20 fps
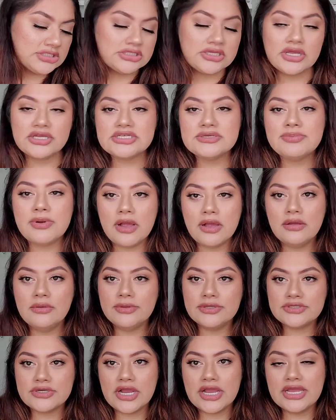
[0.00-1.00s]
So I should
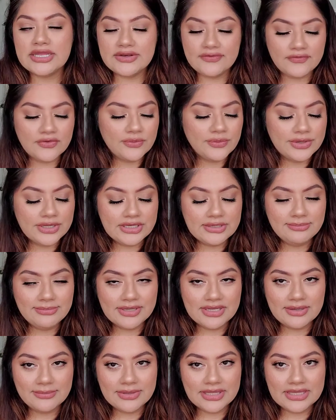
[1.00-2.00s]
probably try a different one,
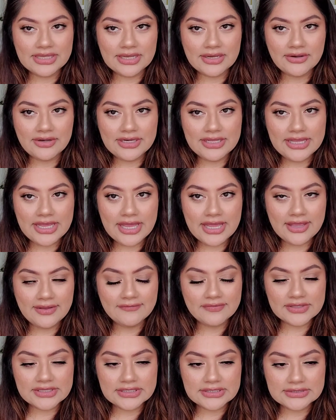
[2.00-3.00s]
but I'm like, I already
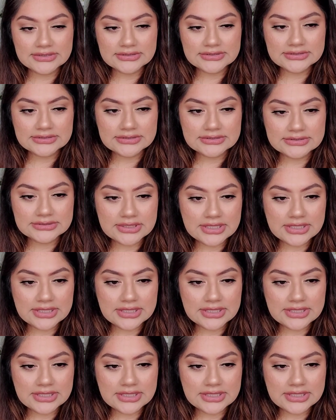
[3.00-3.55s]
have them.